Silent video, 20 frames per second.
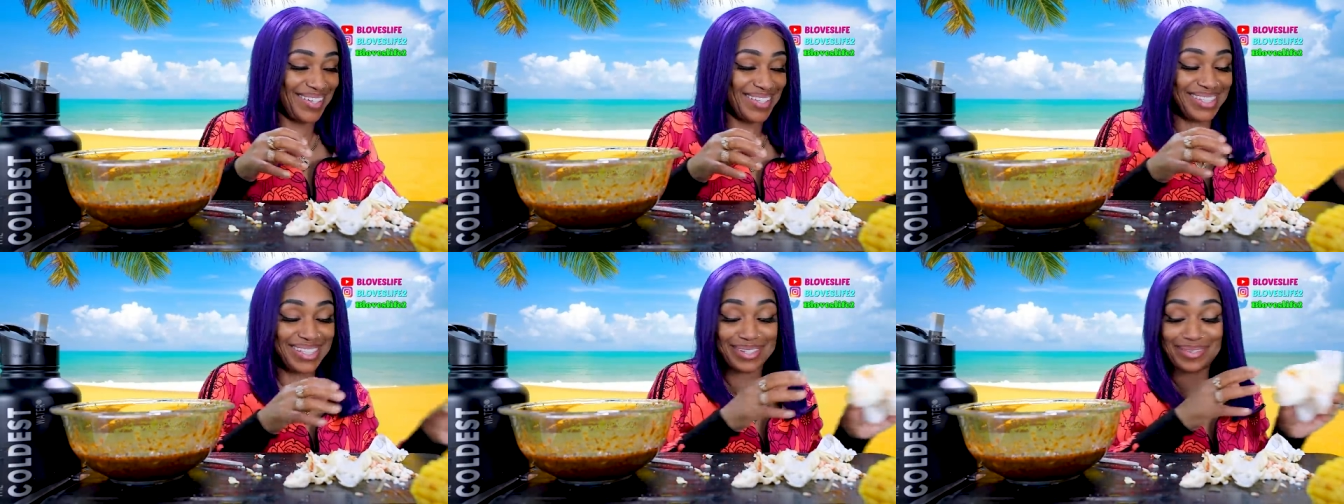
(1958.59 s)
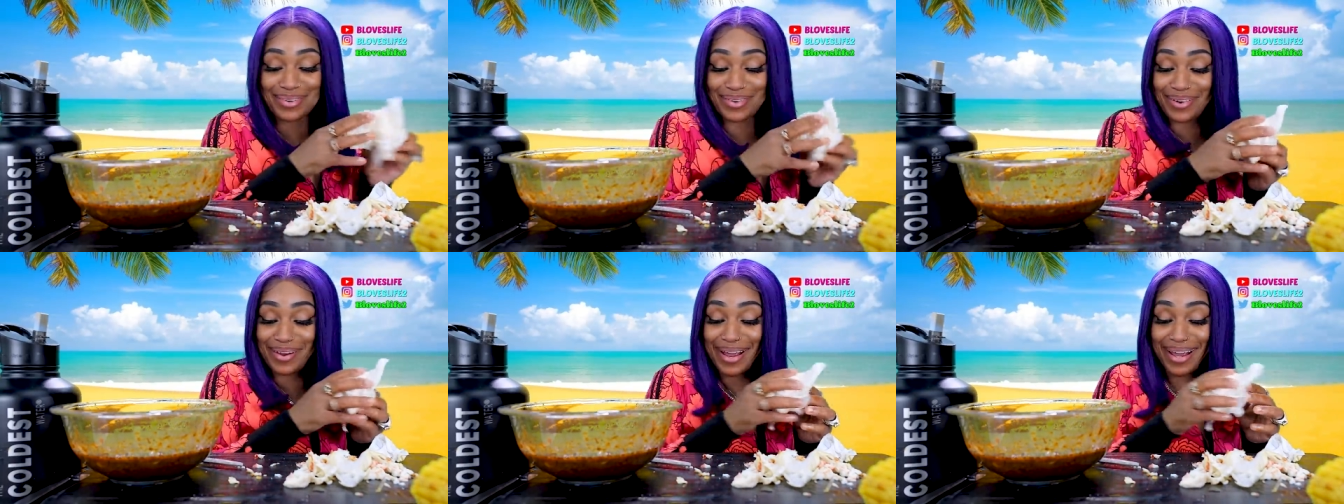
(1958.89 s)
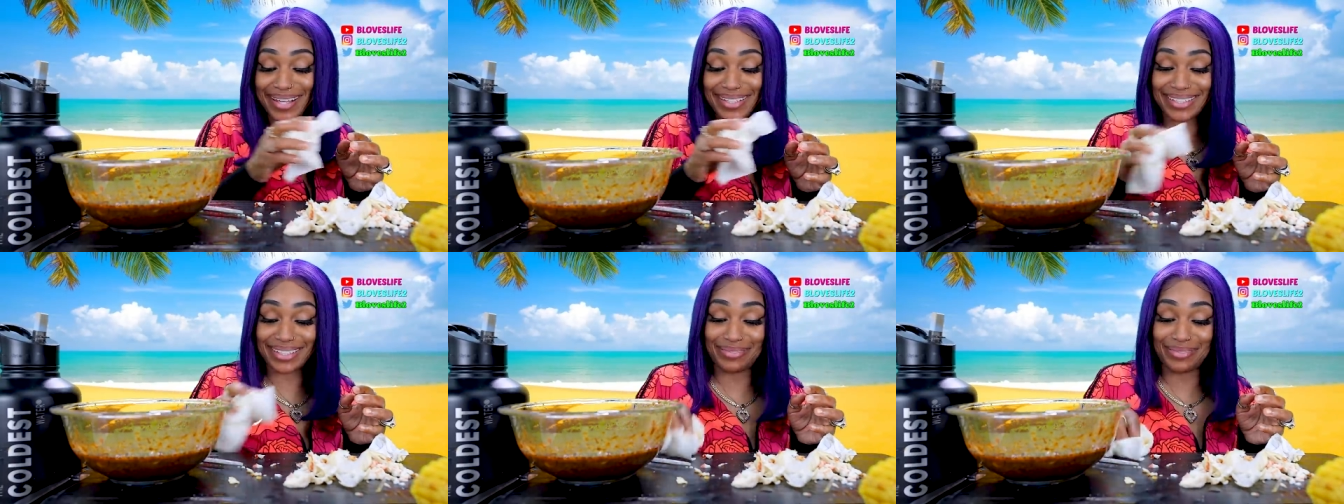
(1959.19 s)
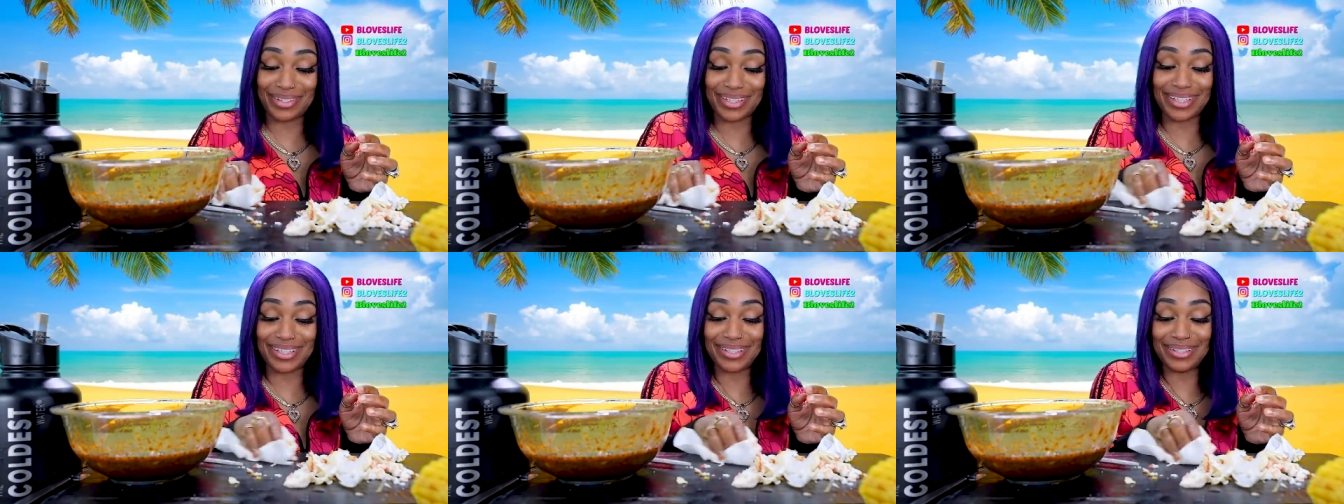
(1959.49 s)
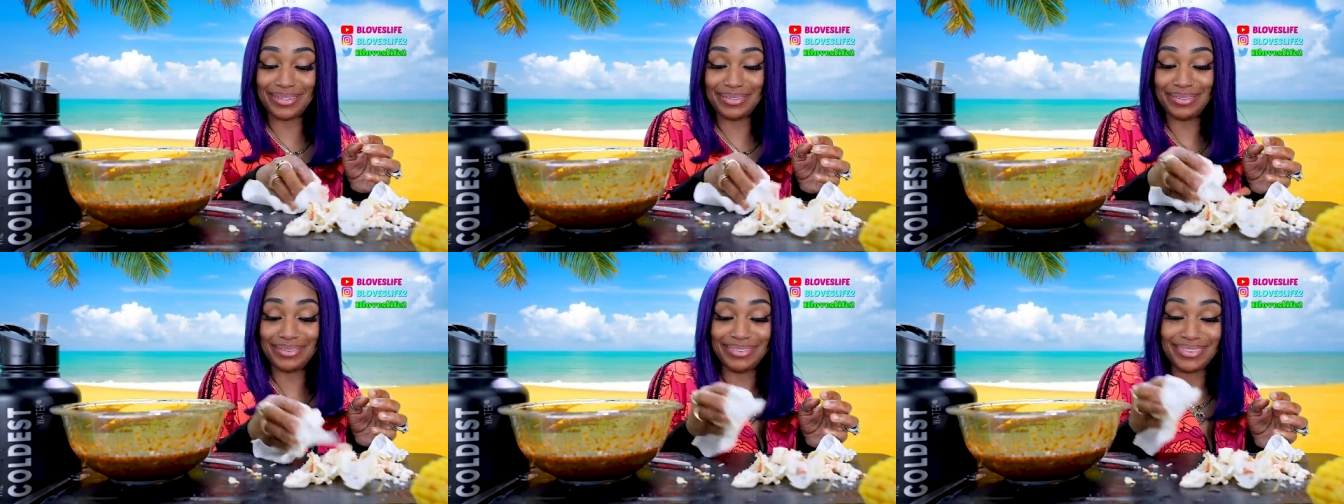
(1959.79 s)
I'm too crazy for
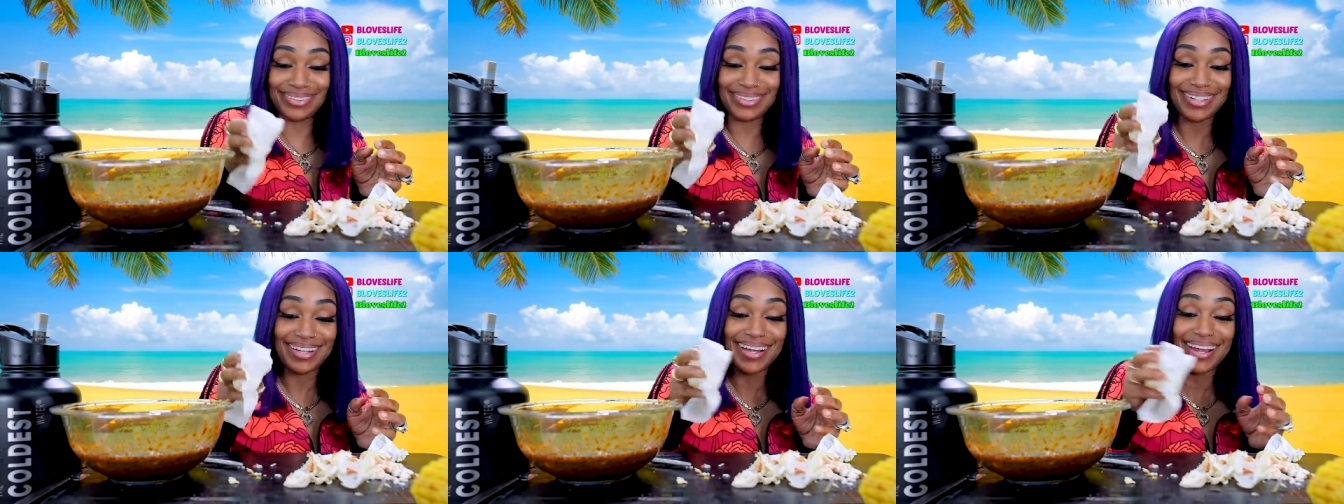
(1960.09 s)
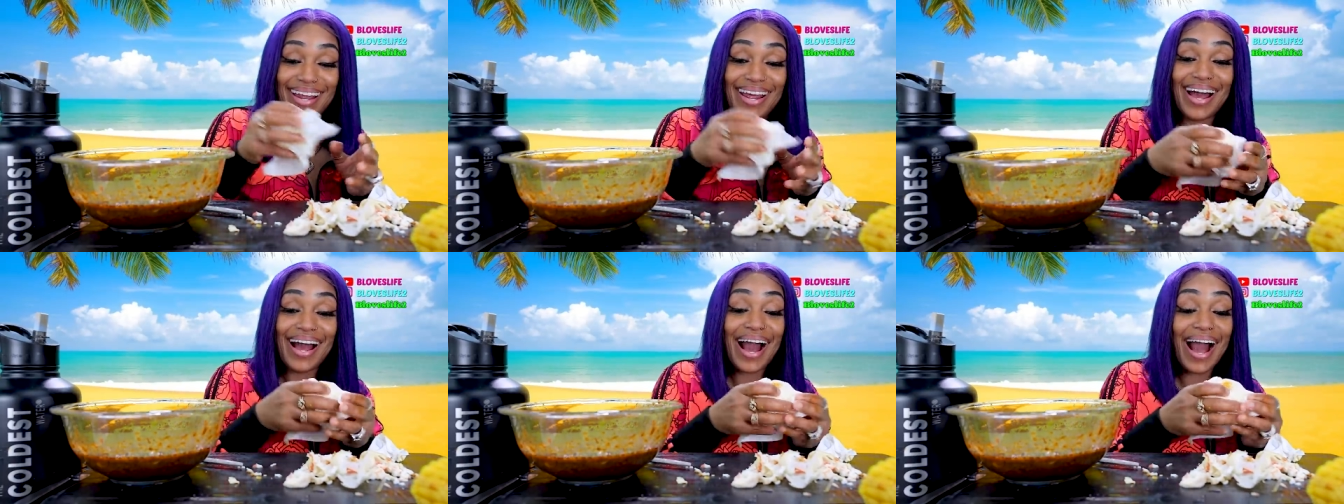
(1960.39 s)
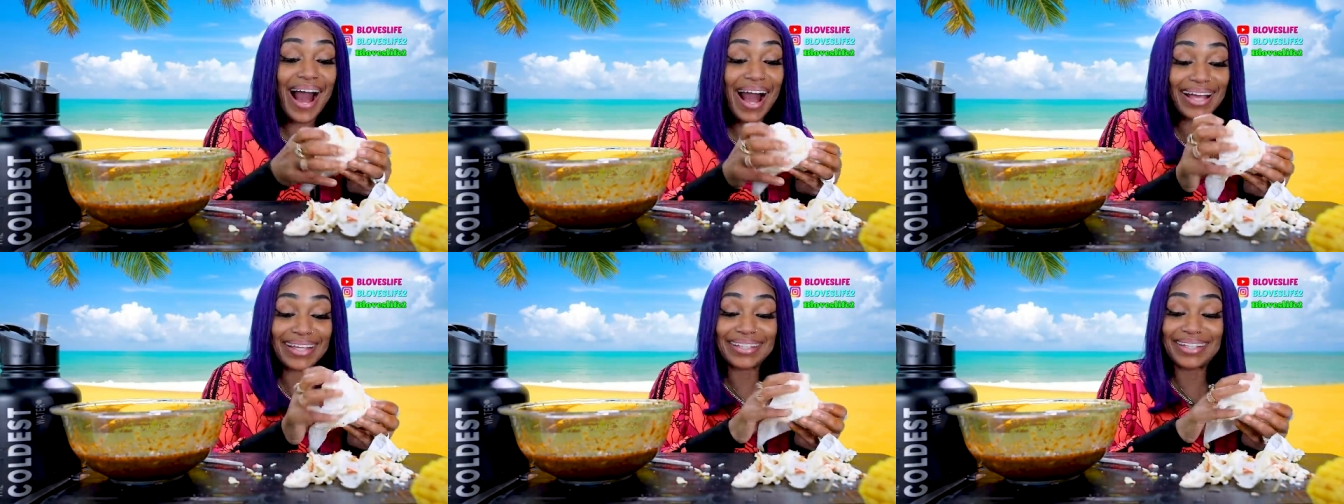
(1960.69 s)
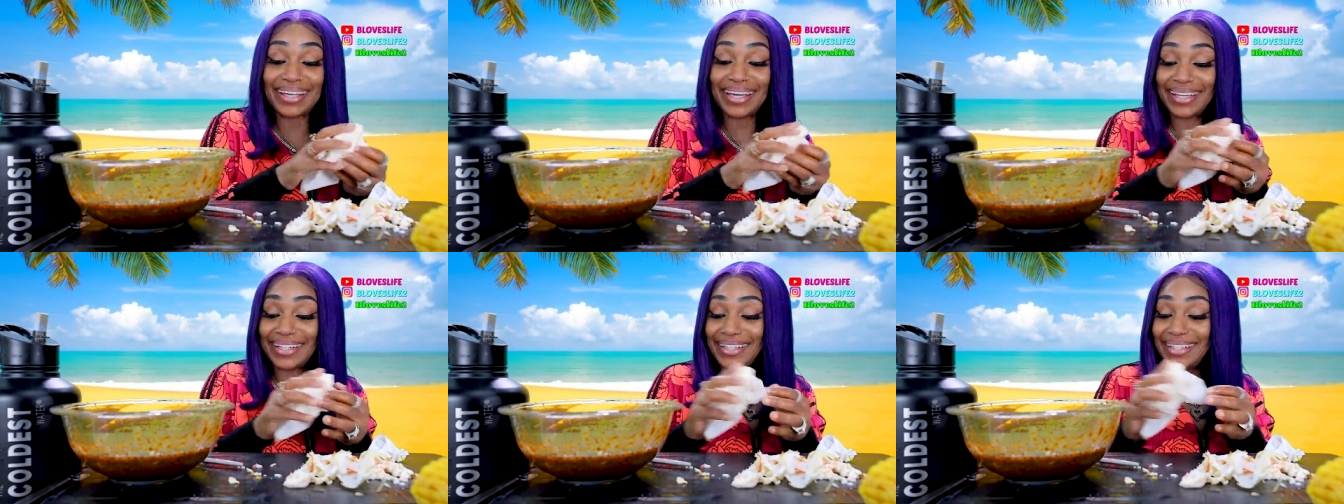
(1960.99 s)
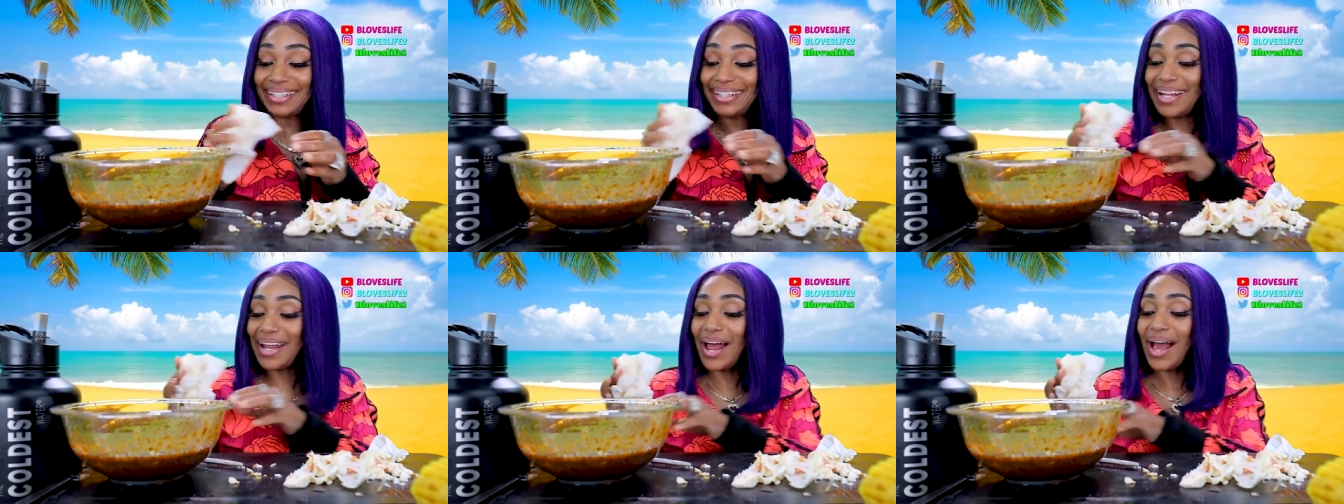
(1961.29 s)
you. I get
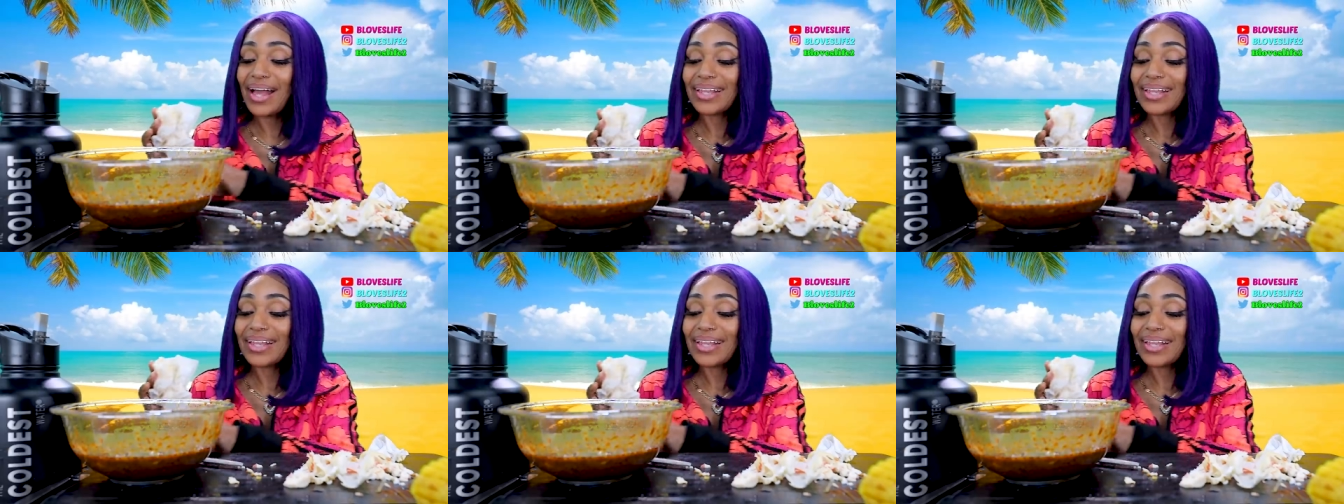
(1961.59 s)
it.